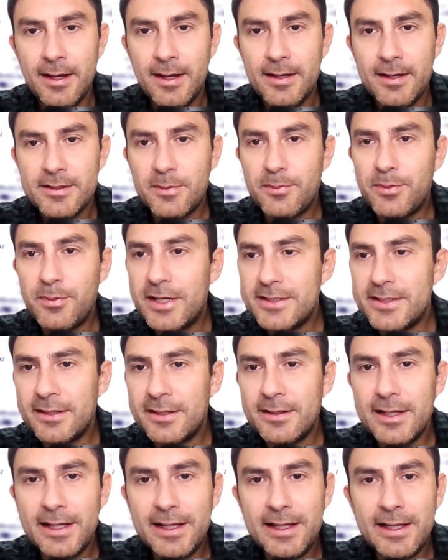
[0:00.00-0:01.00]

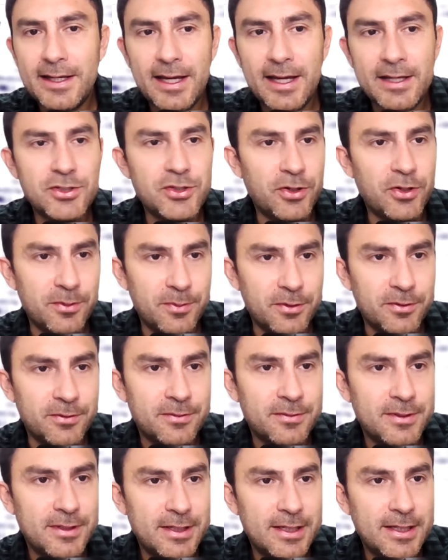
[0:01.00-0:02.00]
surprisingly enjoyable
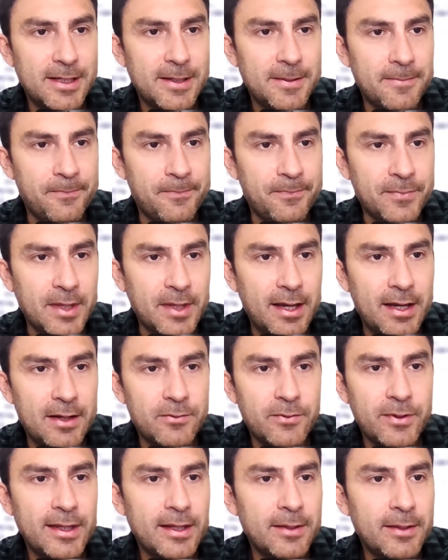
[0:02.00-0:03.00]
and
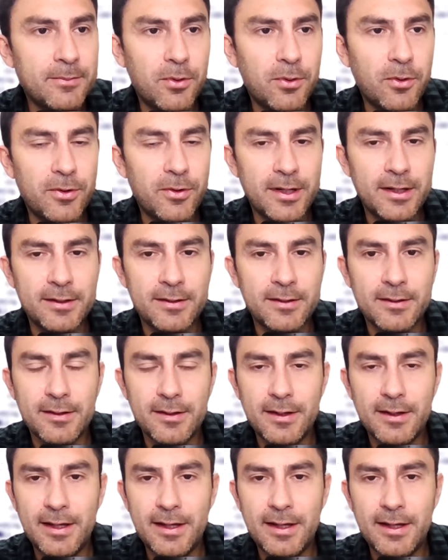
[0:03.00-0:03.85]
really important